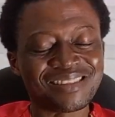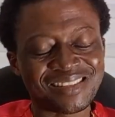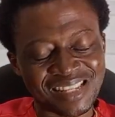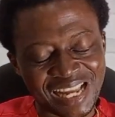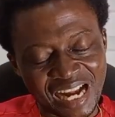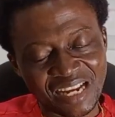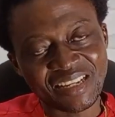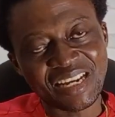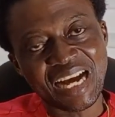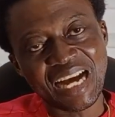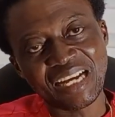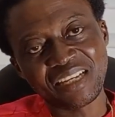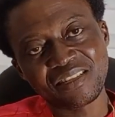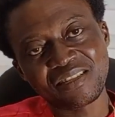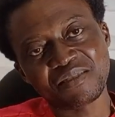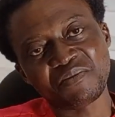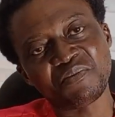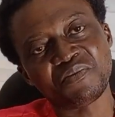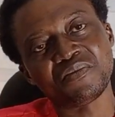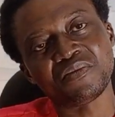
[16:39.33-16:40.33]

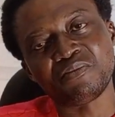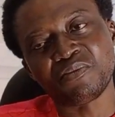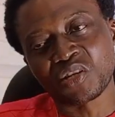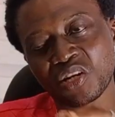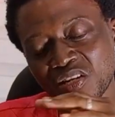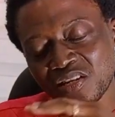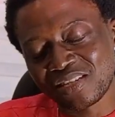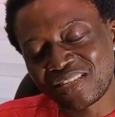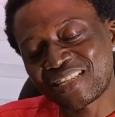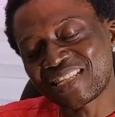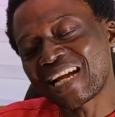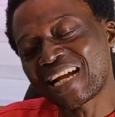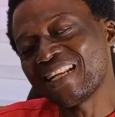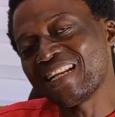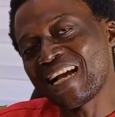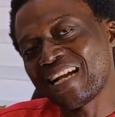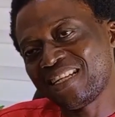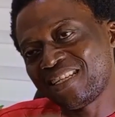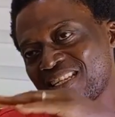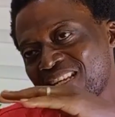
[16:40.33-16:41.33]
standard, because the
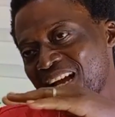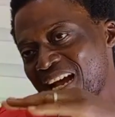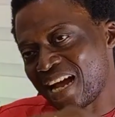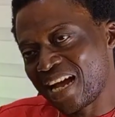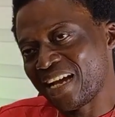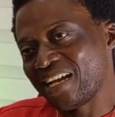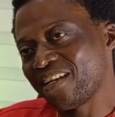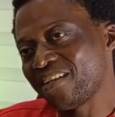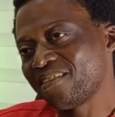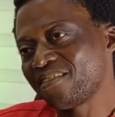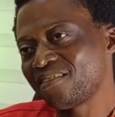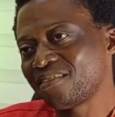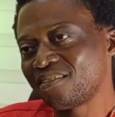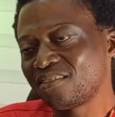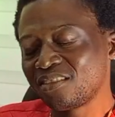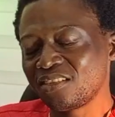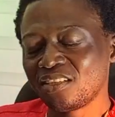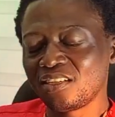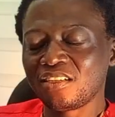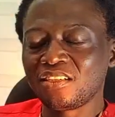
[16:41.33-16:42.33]
standard is high,
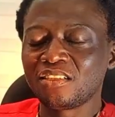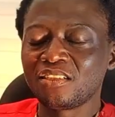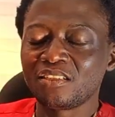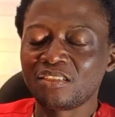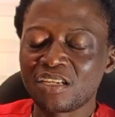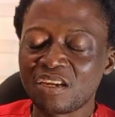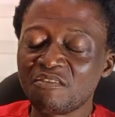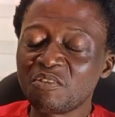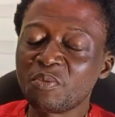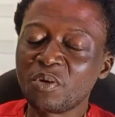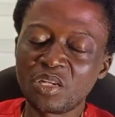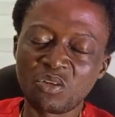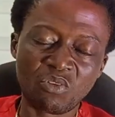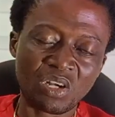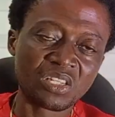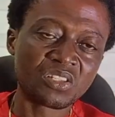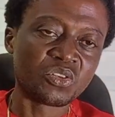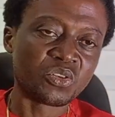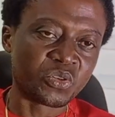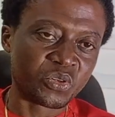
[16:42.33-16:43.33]
everybody
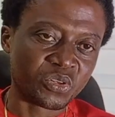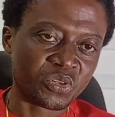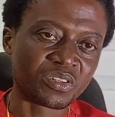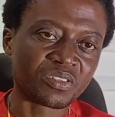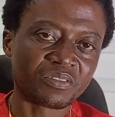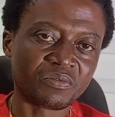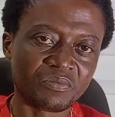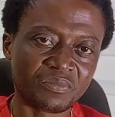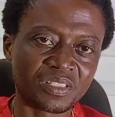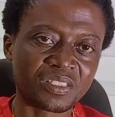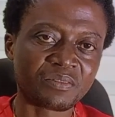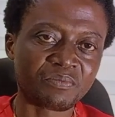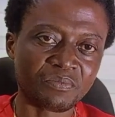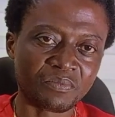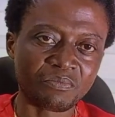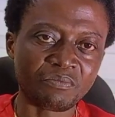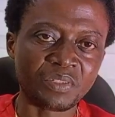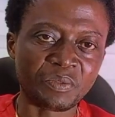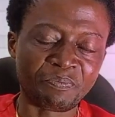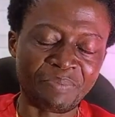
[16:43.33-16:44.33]
want to
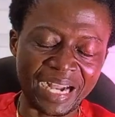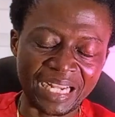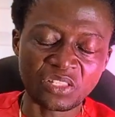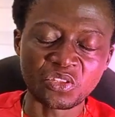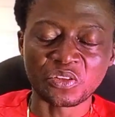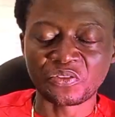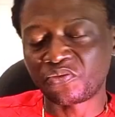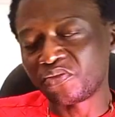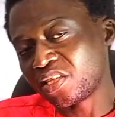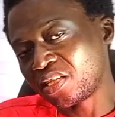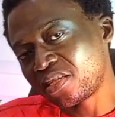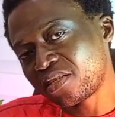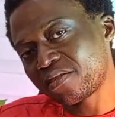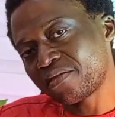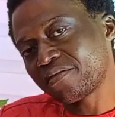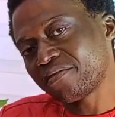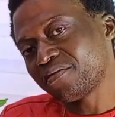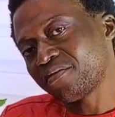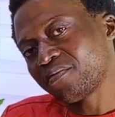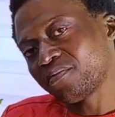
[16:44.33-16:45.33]
be part of it.
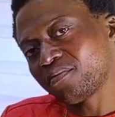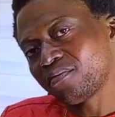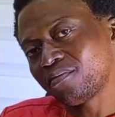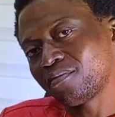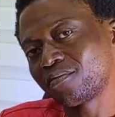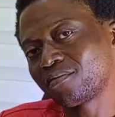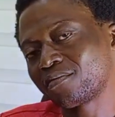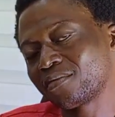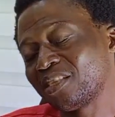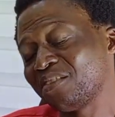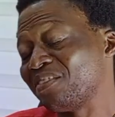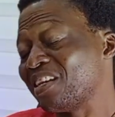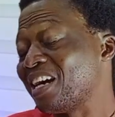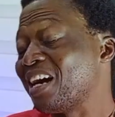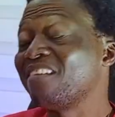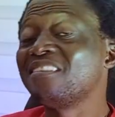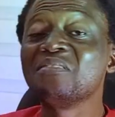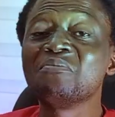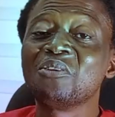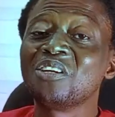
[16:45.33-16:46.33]
They
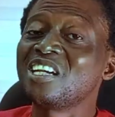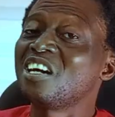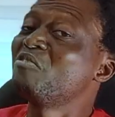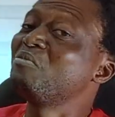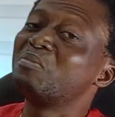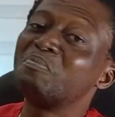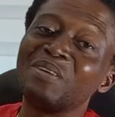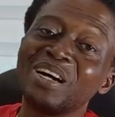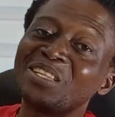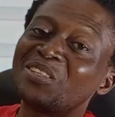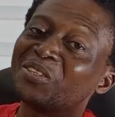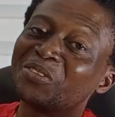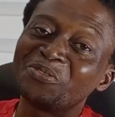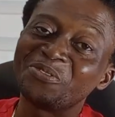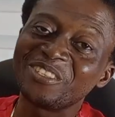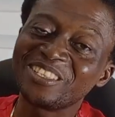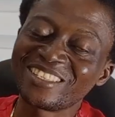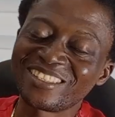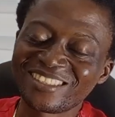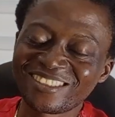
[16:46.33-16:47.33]
have the money to be part
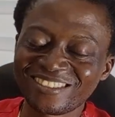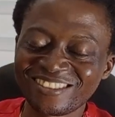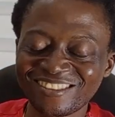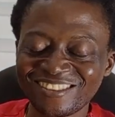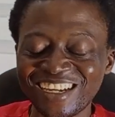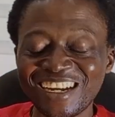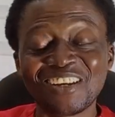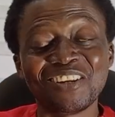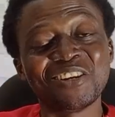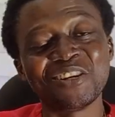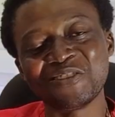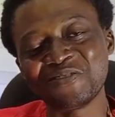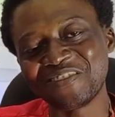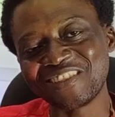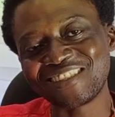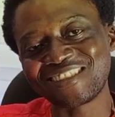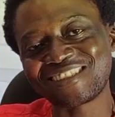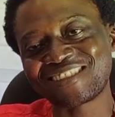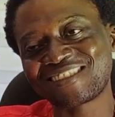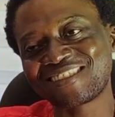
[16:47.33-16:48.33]
of it. I
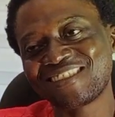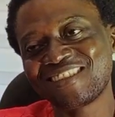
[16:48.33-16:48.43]
love it.